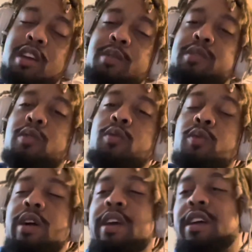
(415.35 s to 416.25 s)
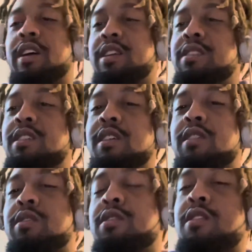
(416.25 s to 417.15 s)
away. Let's go.
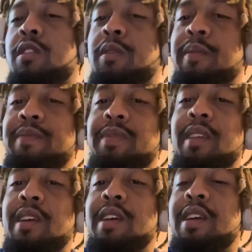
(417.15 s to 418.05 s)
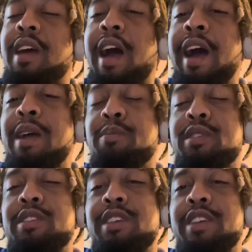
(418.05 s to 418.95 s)
So I
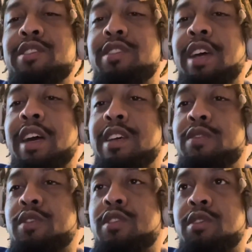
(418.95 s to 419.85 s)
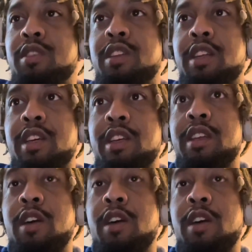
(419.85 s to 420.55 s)
appreciate you guys for tuning in.